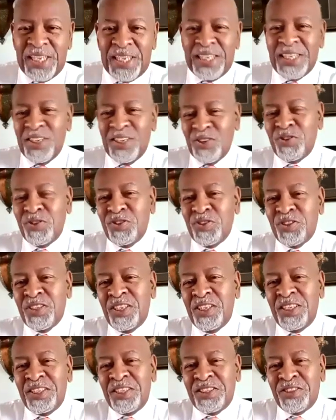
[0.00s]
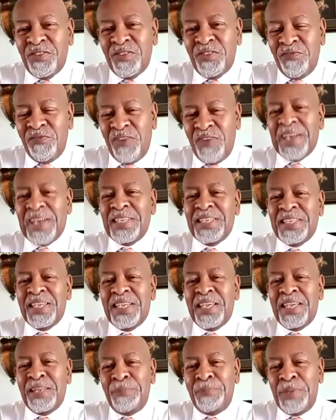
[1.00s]
learned to fight
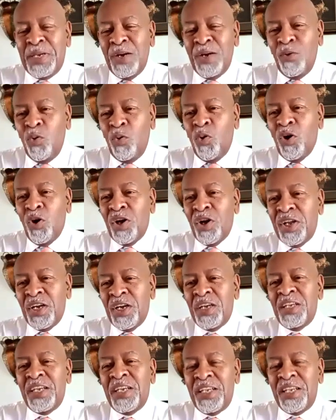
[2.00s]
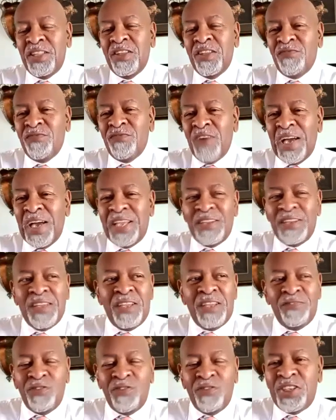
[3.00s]
and be a warrior in the fight
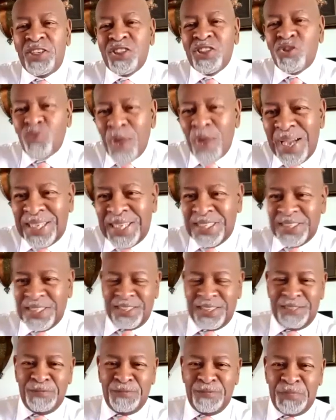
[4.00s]
for his rights.